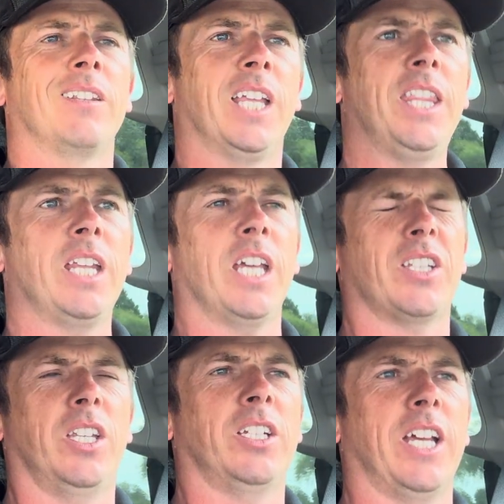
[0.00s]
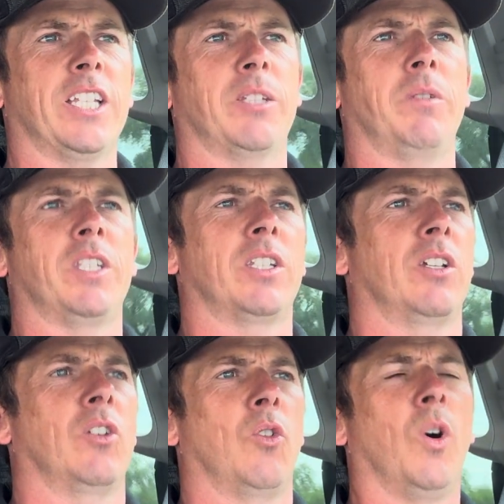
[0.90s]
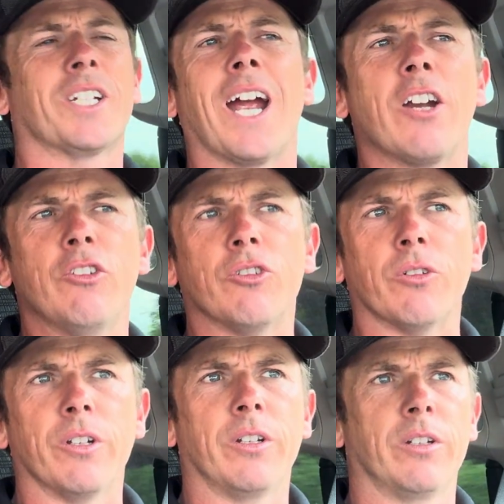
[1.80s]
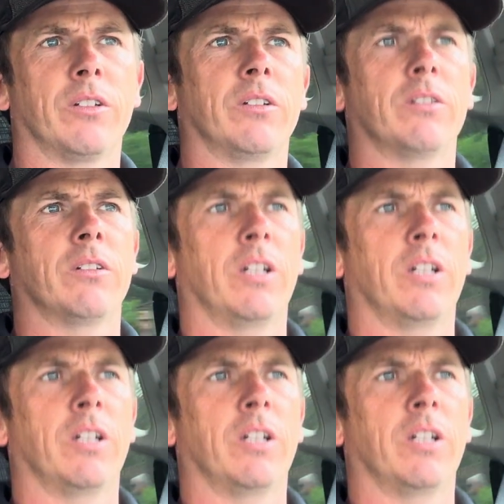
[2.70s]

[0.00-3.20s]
Then the next thing to ask them is, what are you doing?